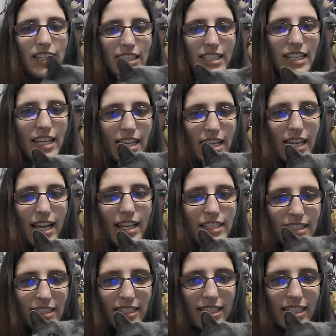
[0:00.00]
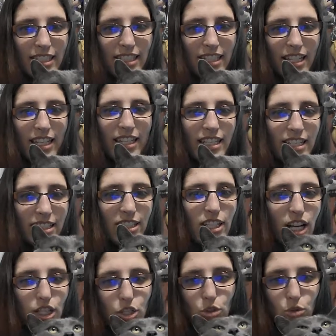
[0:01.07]
Yeah, see, he's
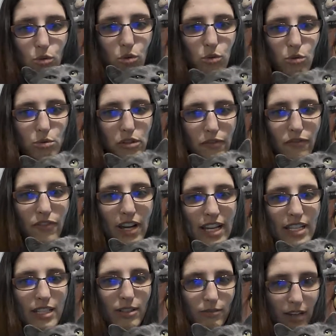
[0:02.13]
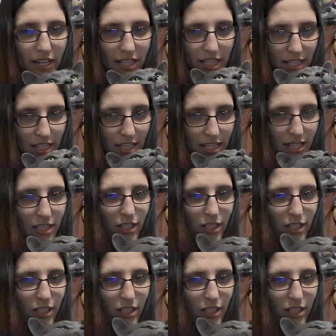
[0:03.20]
not too cool to fight, right, Key?